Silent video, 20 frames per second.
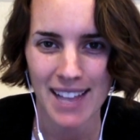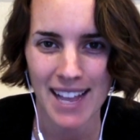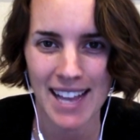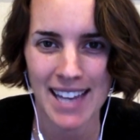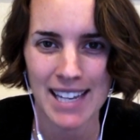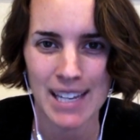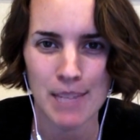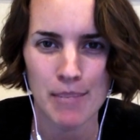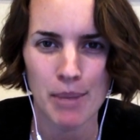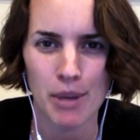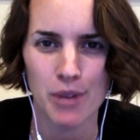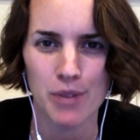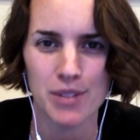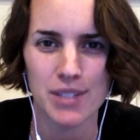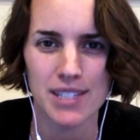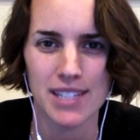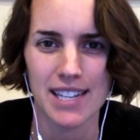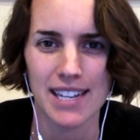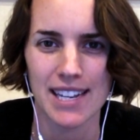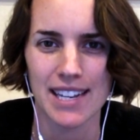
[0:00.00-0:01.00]
And he
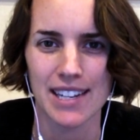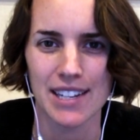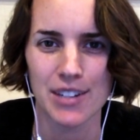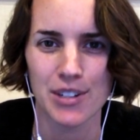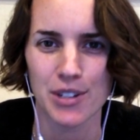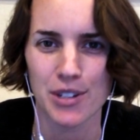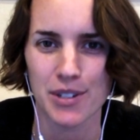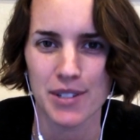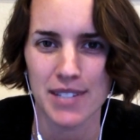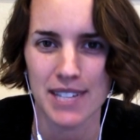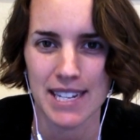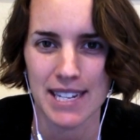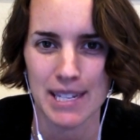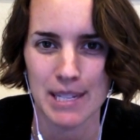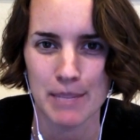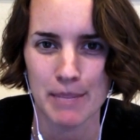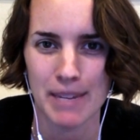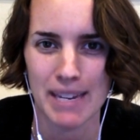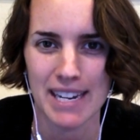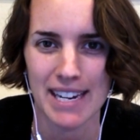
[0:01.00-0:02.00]
posts a
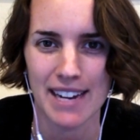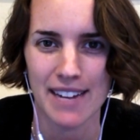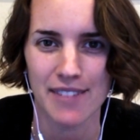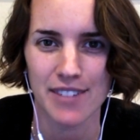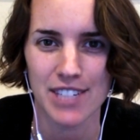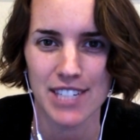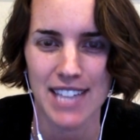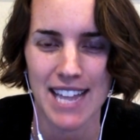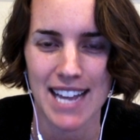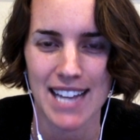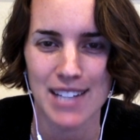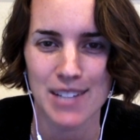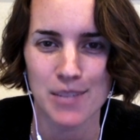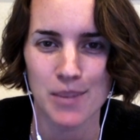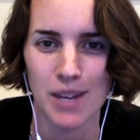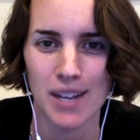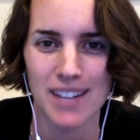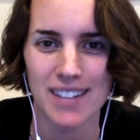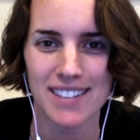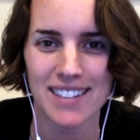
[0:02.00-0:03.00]
neuroscience minute every day as
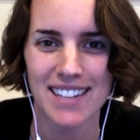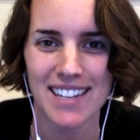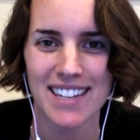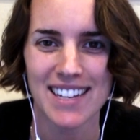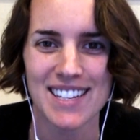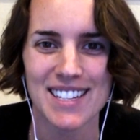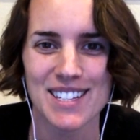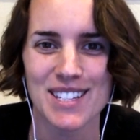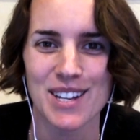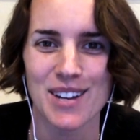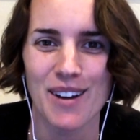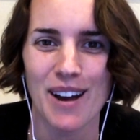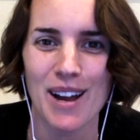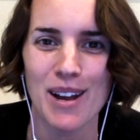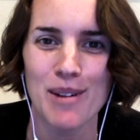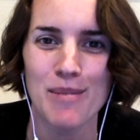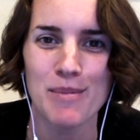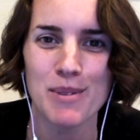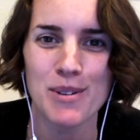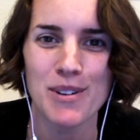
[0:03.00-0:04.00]
well. So I
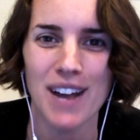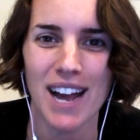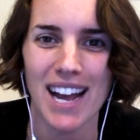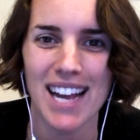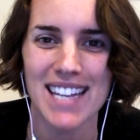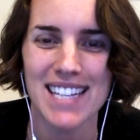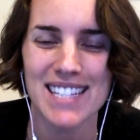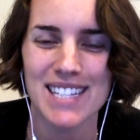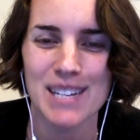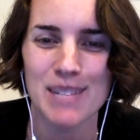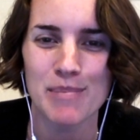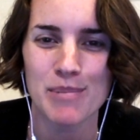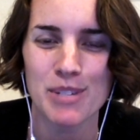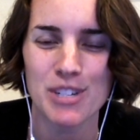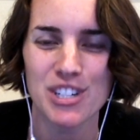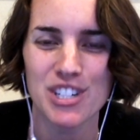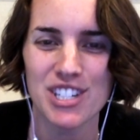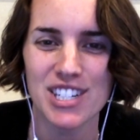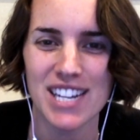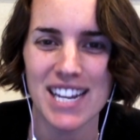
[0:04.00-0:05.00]
hope you guys
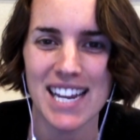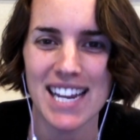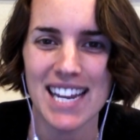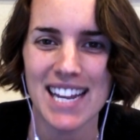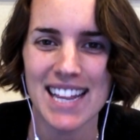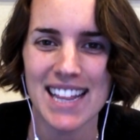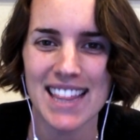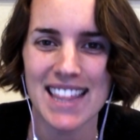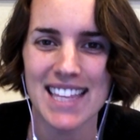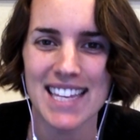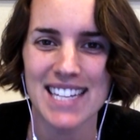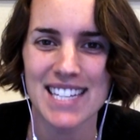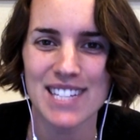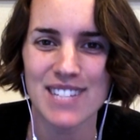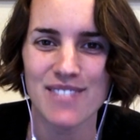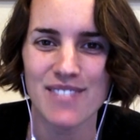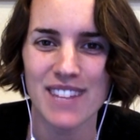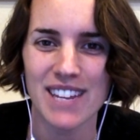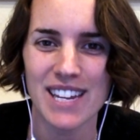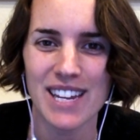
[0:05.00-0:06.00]
appreciated this
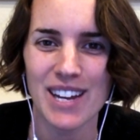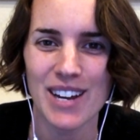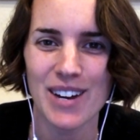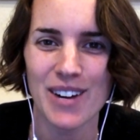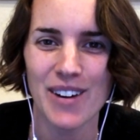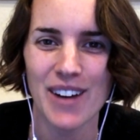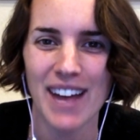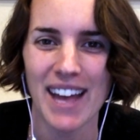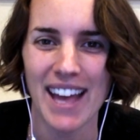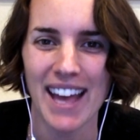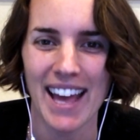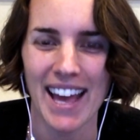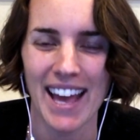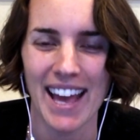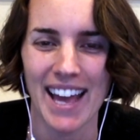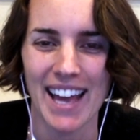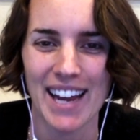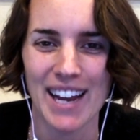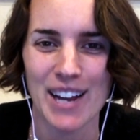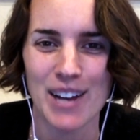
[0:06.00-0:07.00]
video,
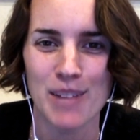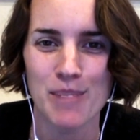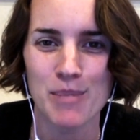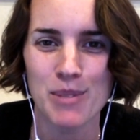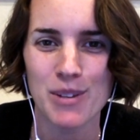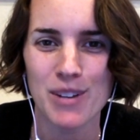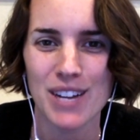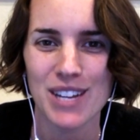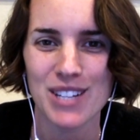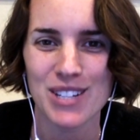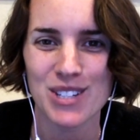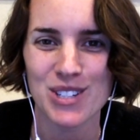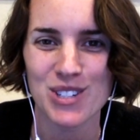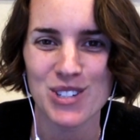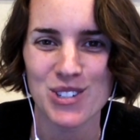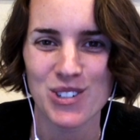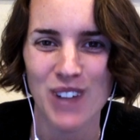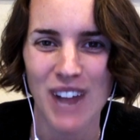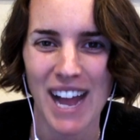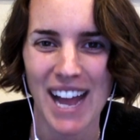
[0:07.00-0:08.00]
and I hope you guys
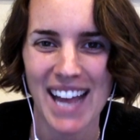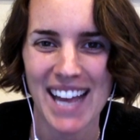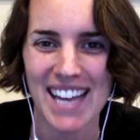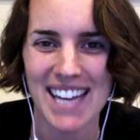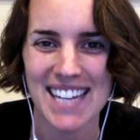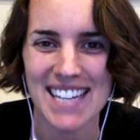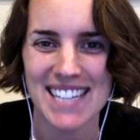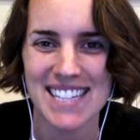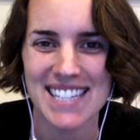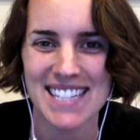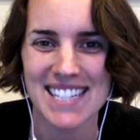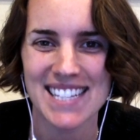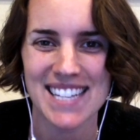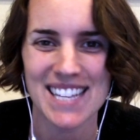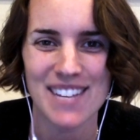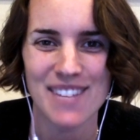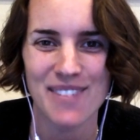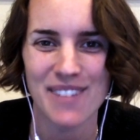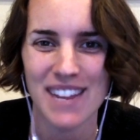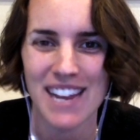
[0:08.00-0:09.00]
try it,
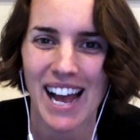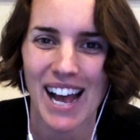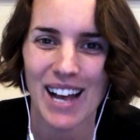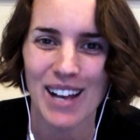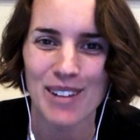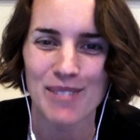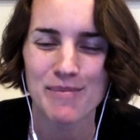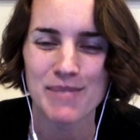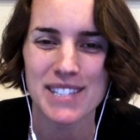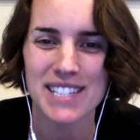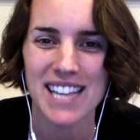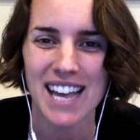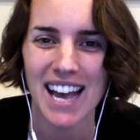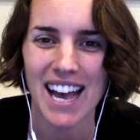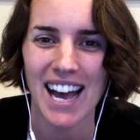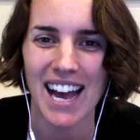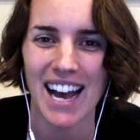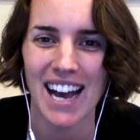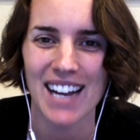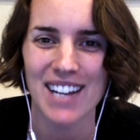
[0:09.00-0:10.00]
see if it helps.
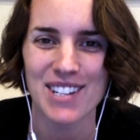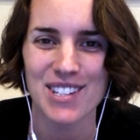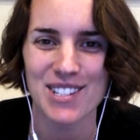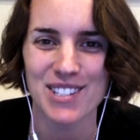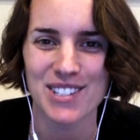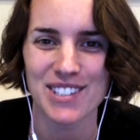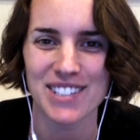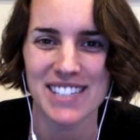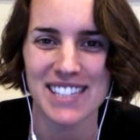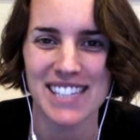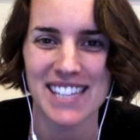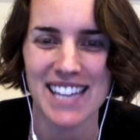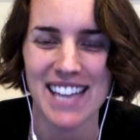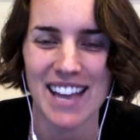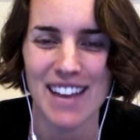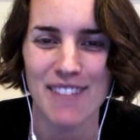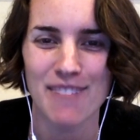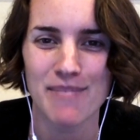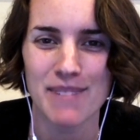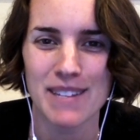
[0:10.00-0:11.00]
I certainly
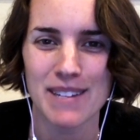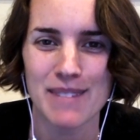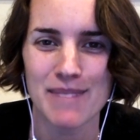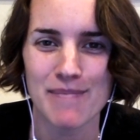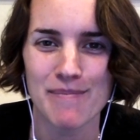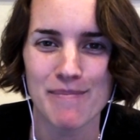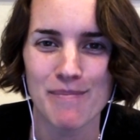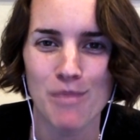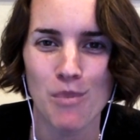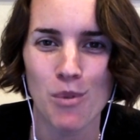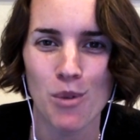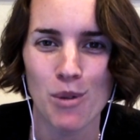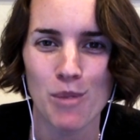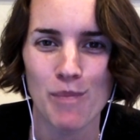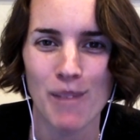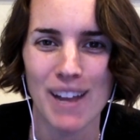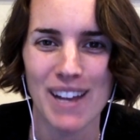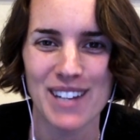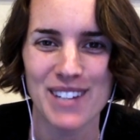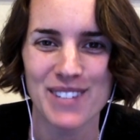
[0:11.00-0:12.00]
have been more
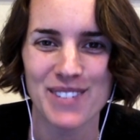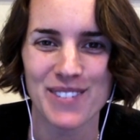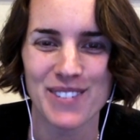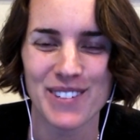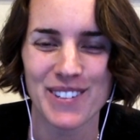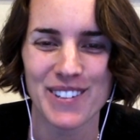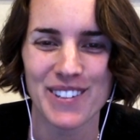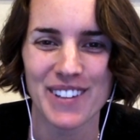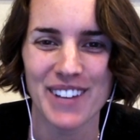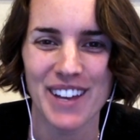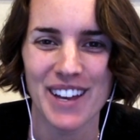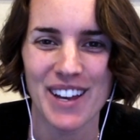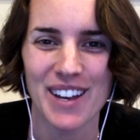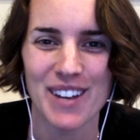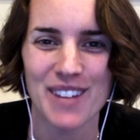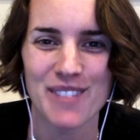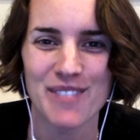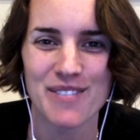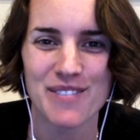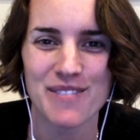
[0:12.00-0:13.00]
mindful
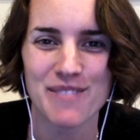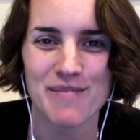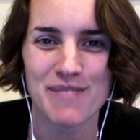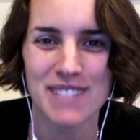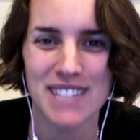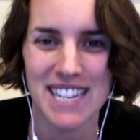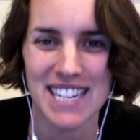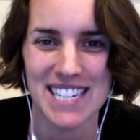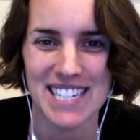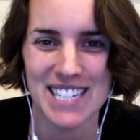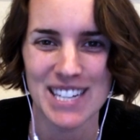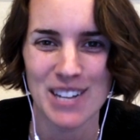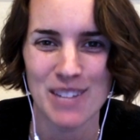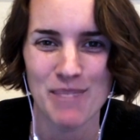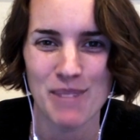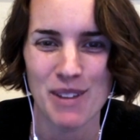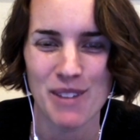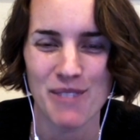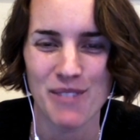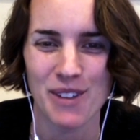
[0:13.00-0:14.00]
of setting down
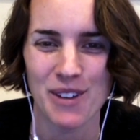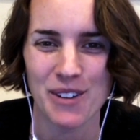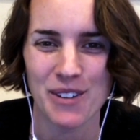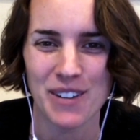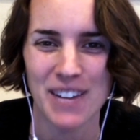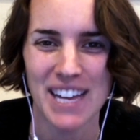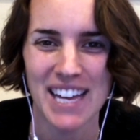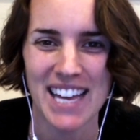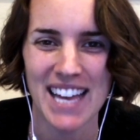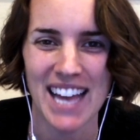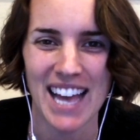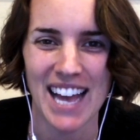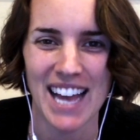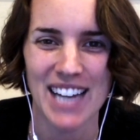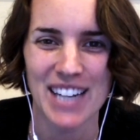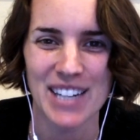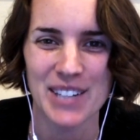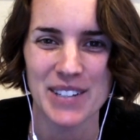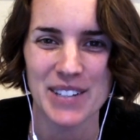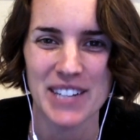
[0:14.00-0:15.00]
my phone
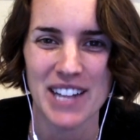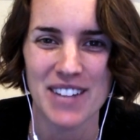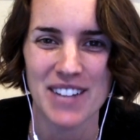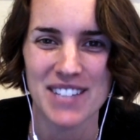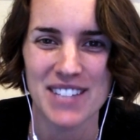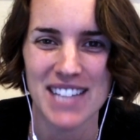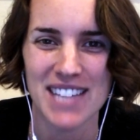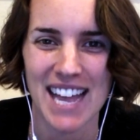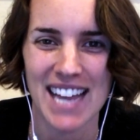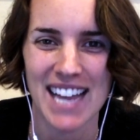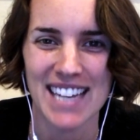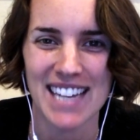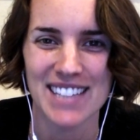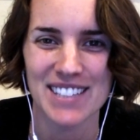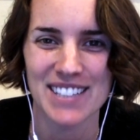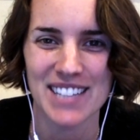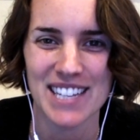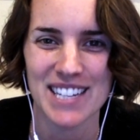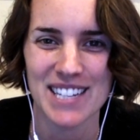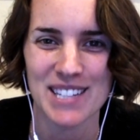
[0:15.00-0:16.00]
and going outside and
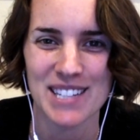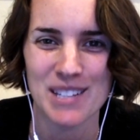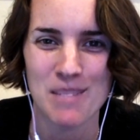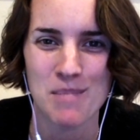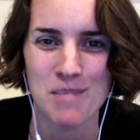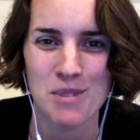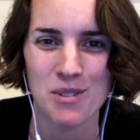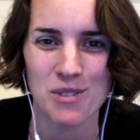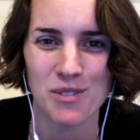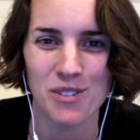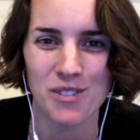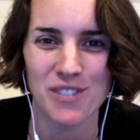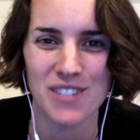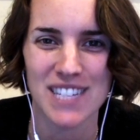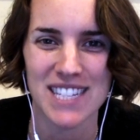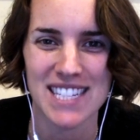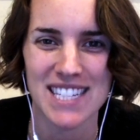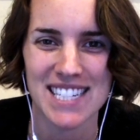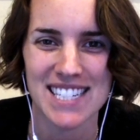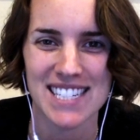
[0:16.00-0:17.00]
looking at some beautiful
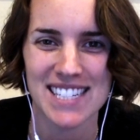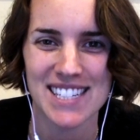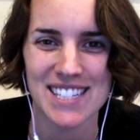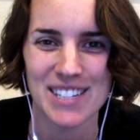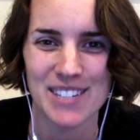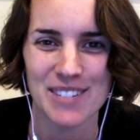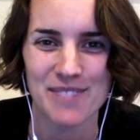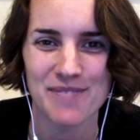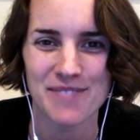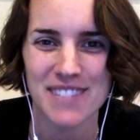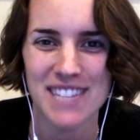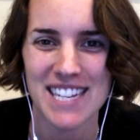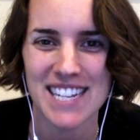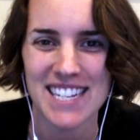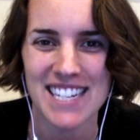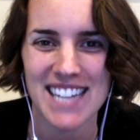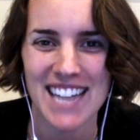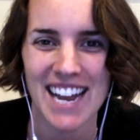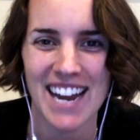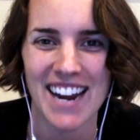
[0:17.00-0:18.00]
vistas. So take
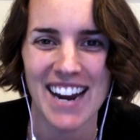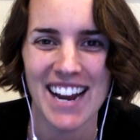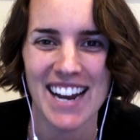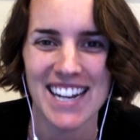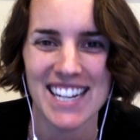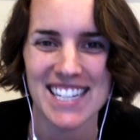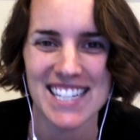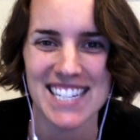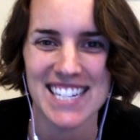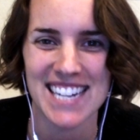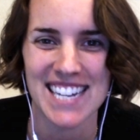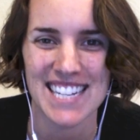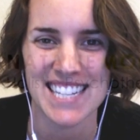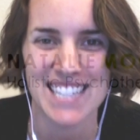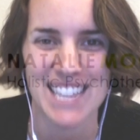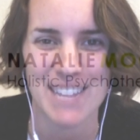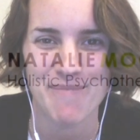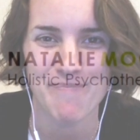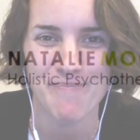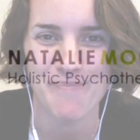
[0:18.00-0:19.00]
good care, and I'll see you next
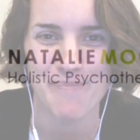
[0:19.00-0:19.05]
time.